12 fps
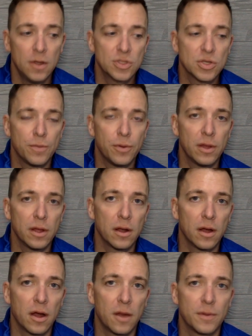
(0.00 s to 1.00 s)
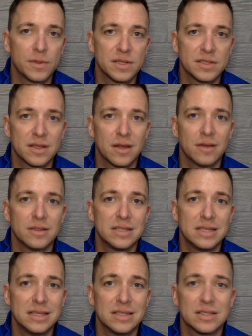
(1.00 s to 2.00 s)
So putting out 100%
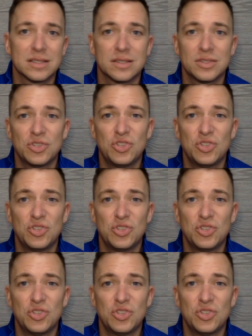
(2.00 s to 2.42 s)
guarantee is